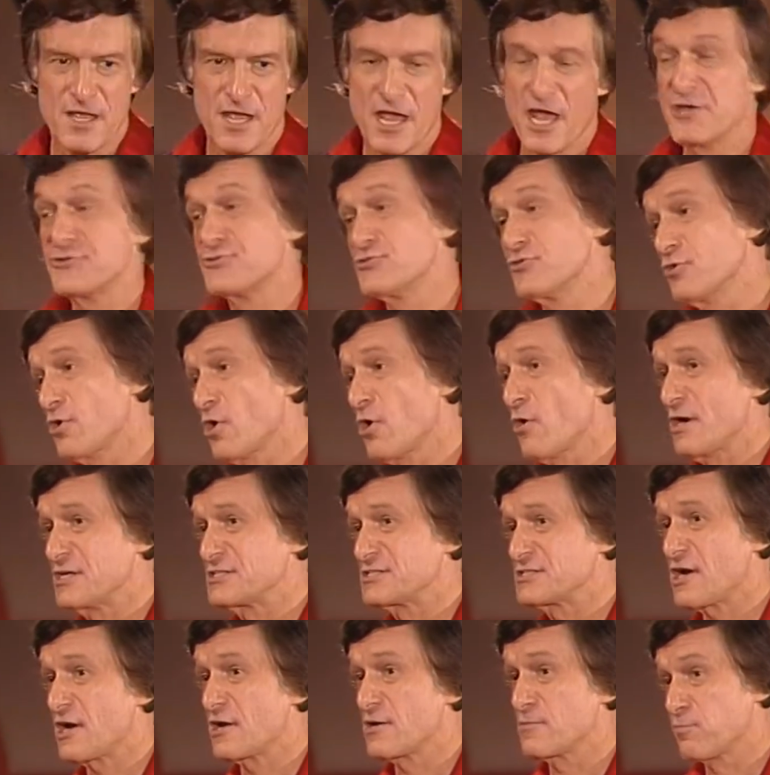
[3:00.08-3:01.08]
As you know, I
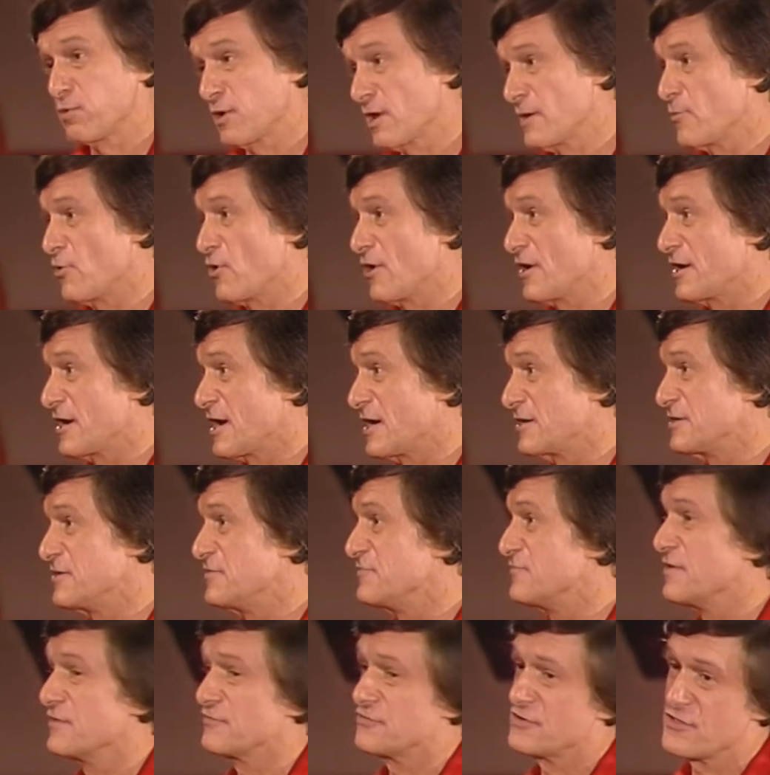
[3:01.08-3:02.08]
started Playboy in
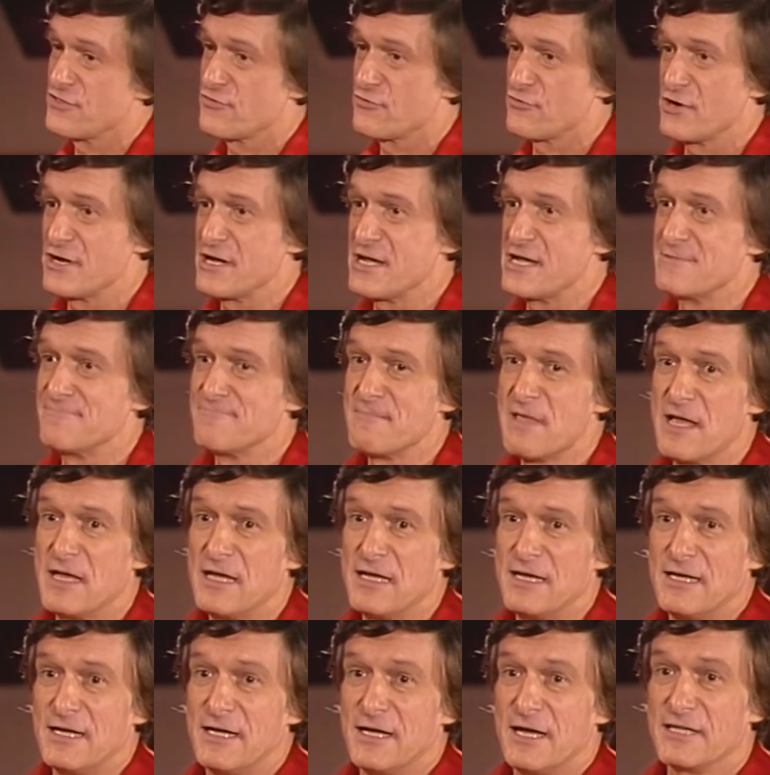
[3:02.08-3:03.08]
1953,
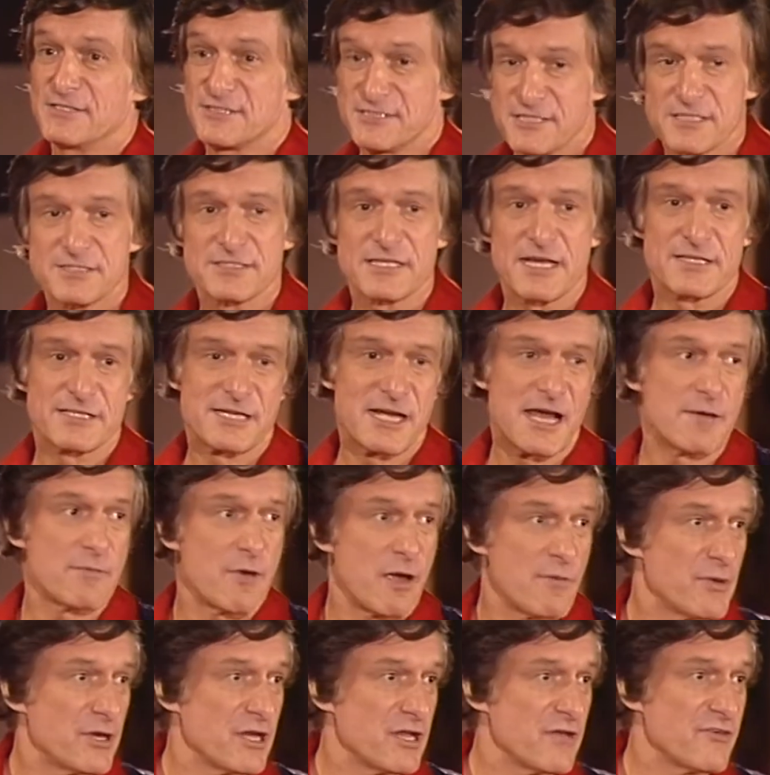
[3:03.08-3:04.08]
and since that time,
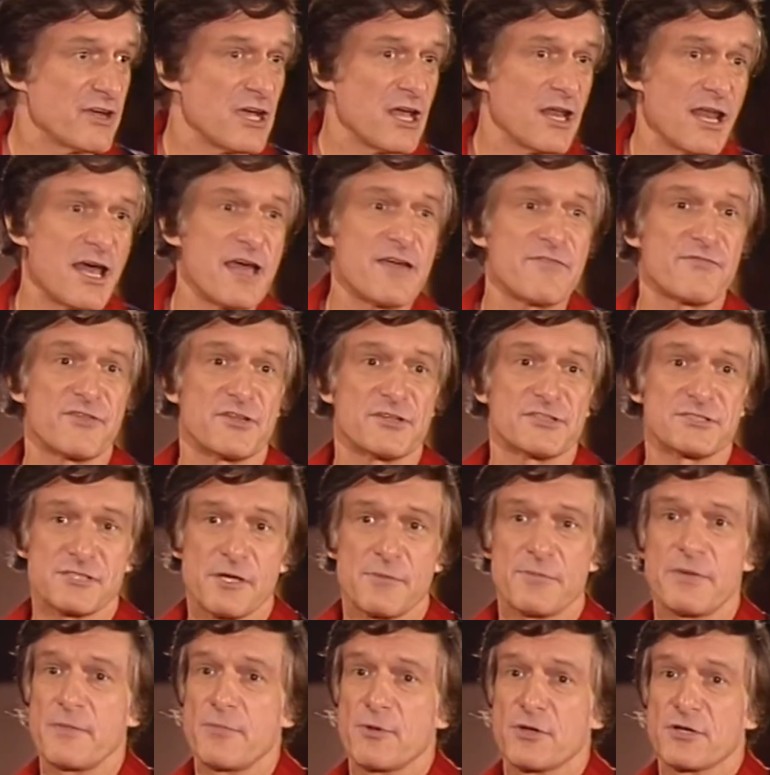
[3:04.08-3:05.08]
I've been living a life that
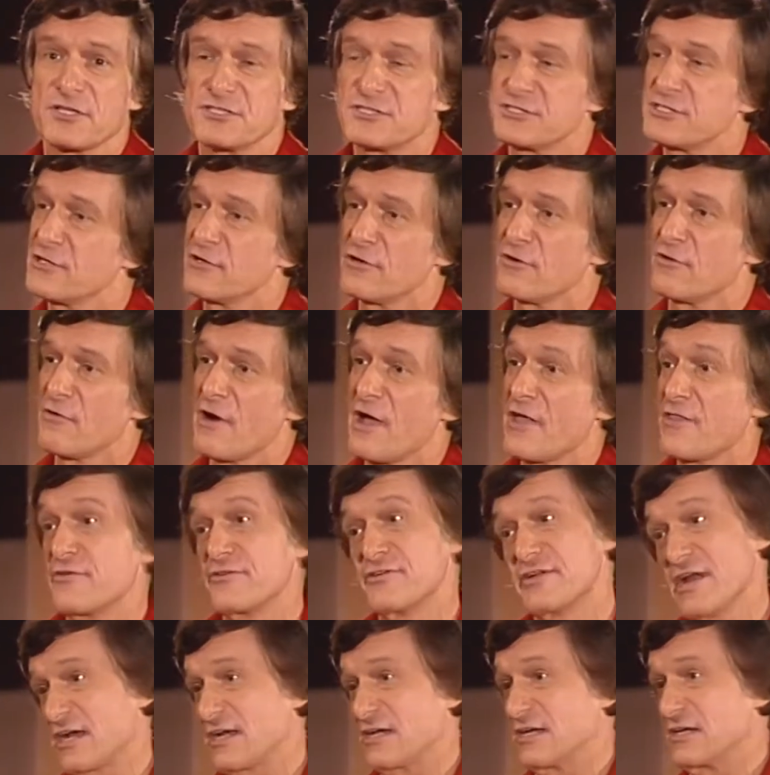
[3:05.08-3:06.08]
some people consider rather
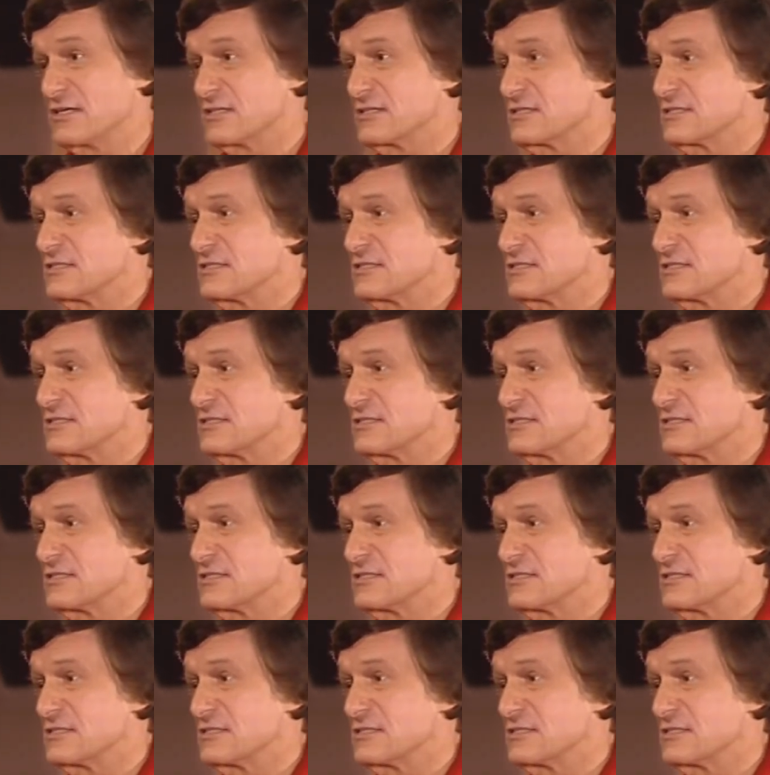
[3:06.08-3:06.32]
decadent.